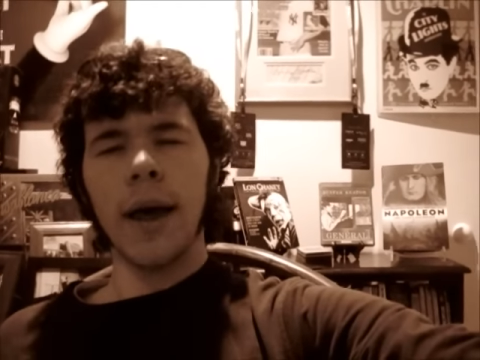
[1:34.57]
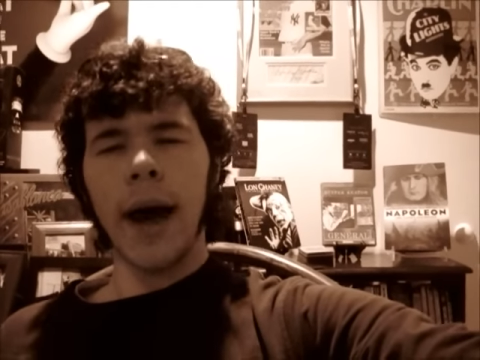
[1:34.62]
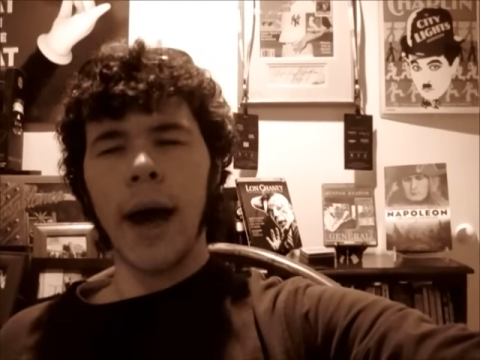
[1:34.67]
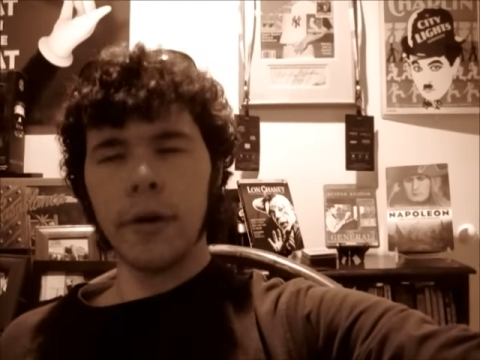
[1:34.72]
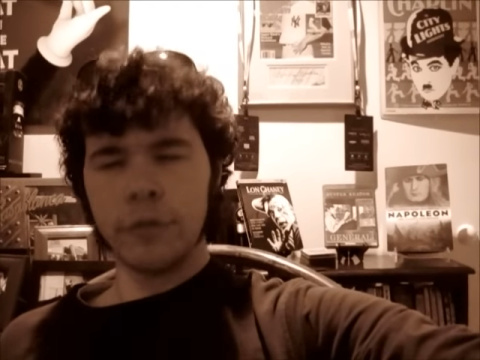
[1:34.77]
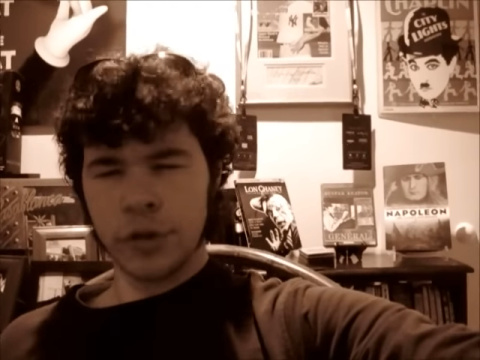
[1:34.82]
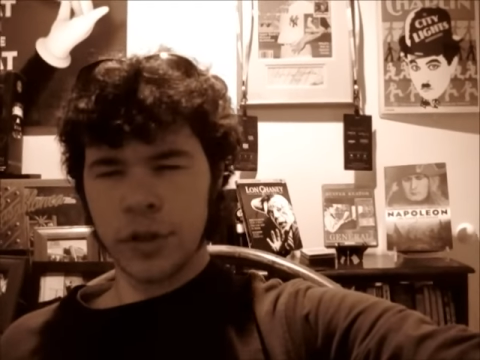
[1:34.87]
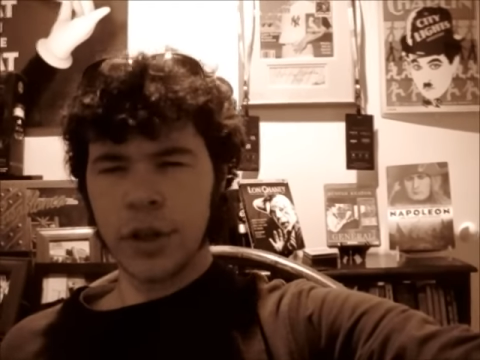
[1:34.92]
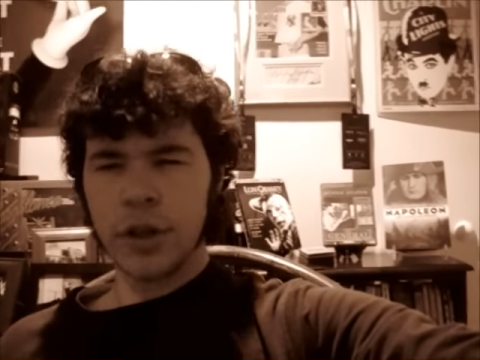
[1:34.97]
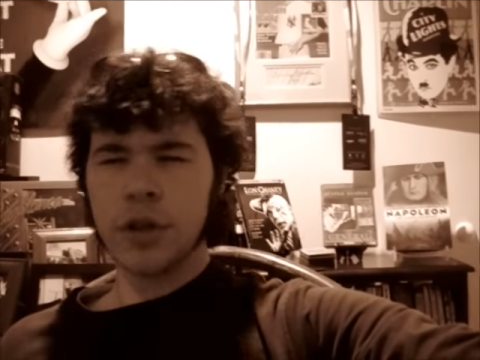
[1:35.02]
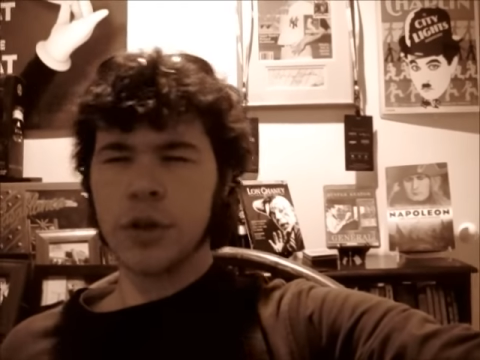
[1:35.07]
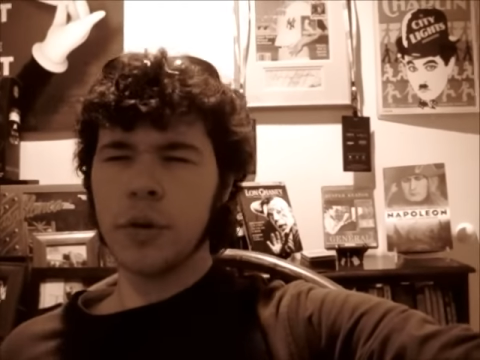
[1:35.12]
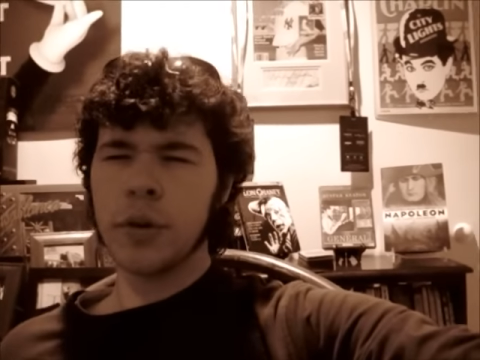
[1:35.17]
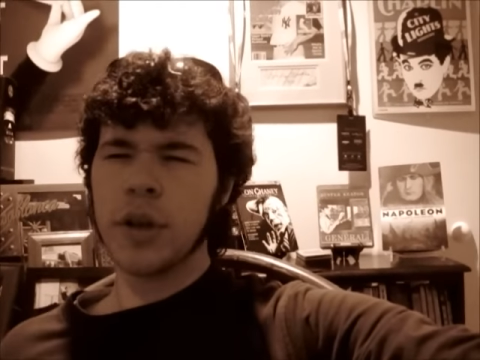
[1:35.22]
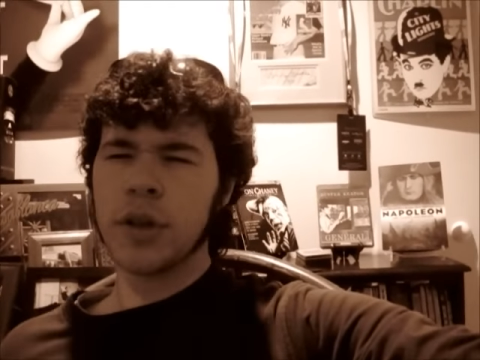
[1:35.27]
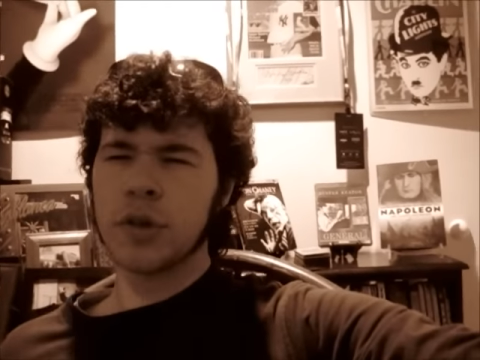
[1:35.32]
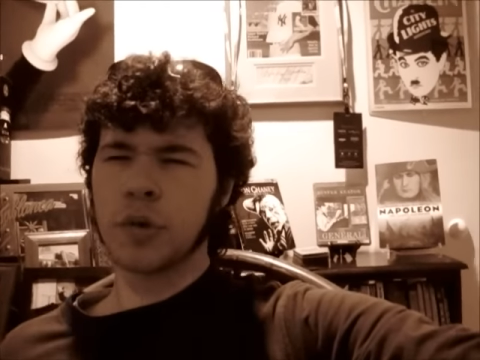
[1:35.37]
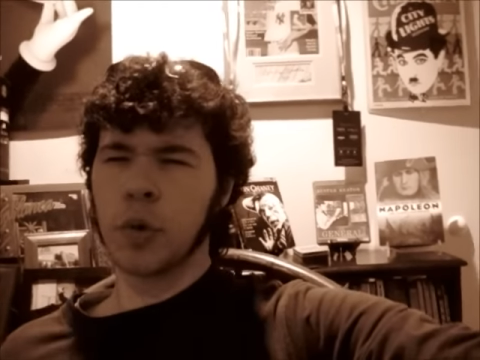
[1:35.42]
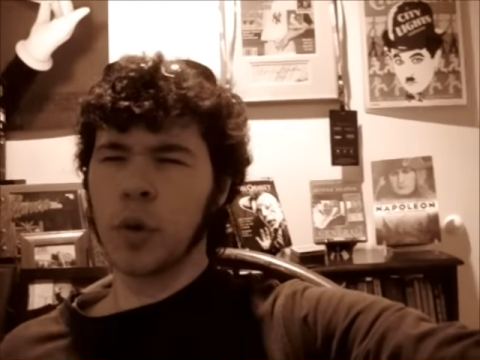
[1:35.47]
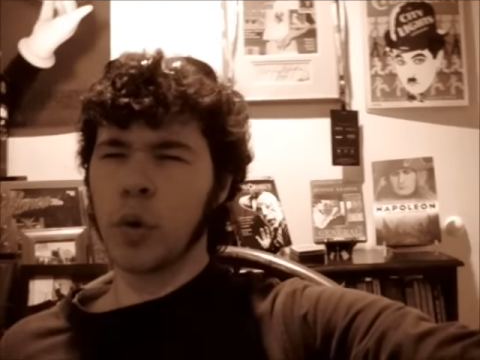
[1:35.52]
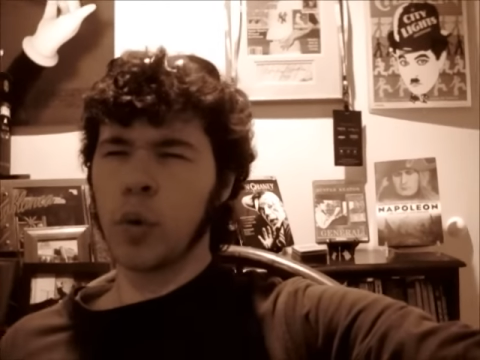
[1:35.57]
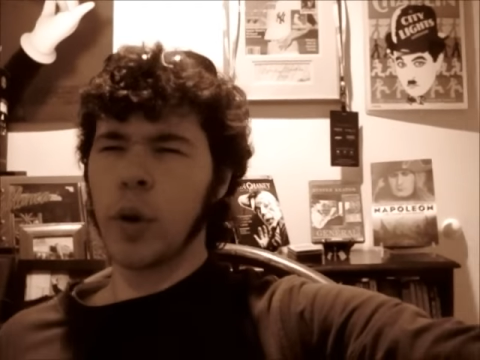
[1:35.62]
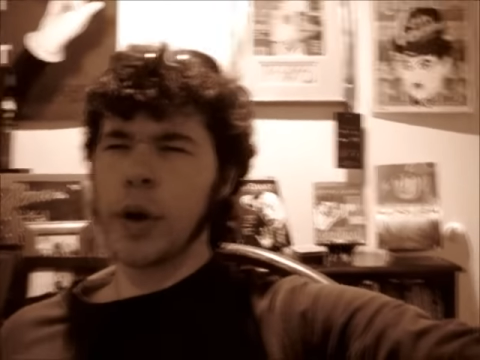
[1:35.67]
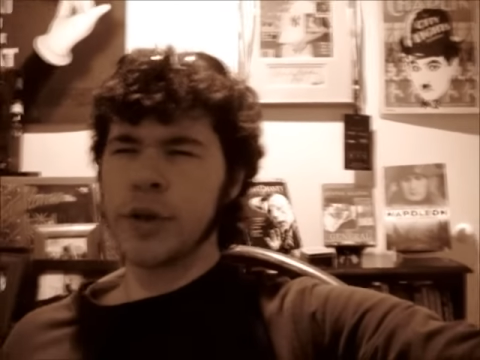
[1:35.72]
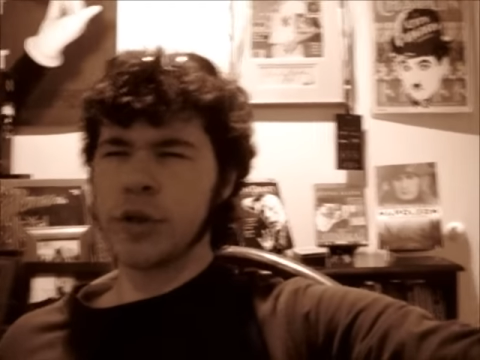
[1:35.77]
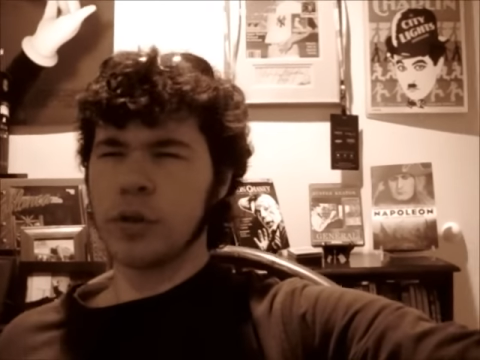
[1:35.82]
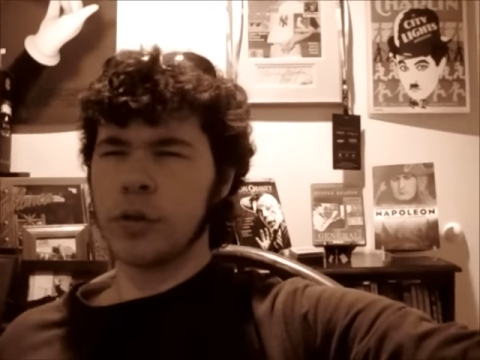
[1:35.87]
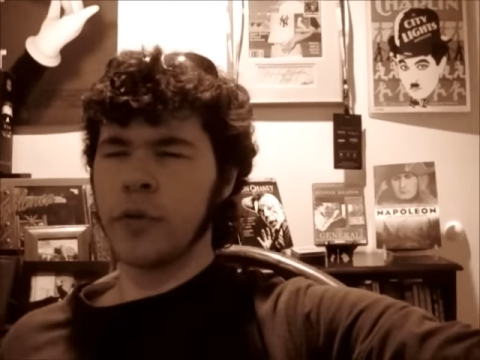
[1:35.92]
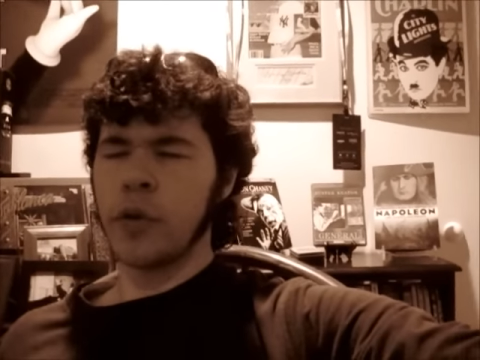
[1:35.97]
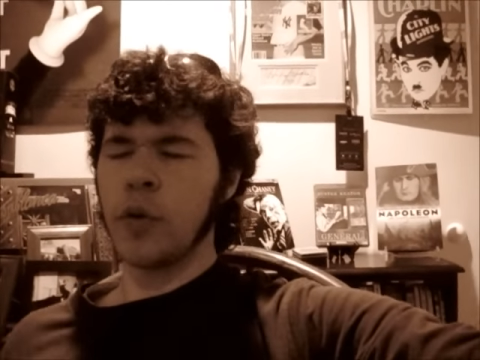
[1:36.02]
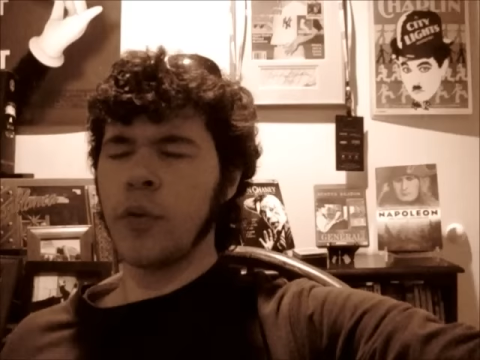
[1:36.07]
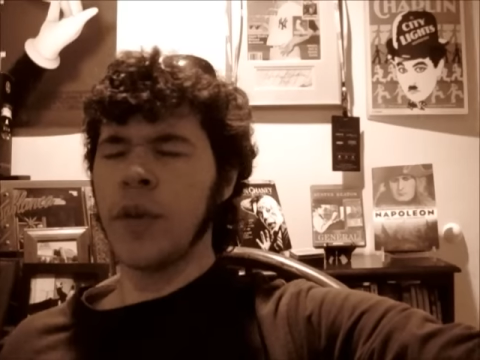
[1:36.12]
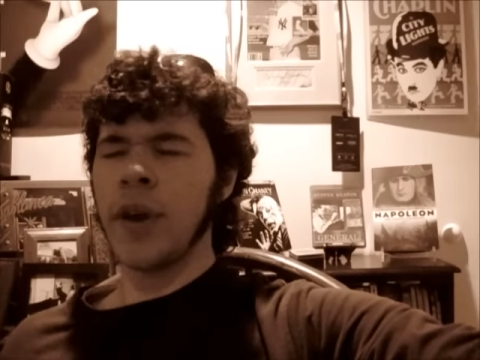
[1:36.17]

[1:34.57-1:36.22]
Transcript: I was going to do this as a request review,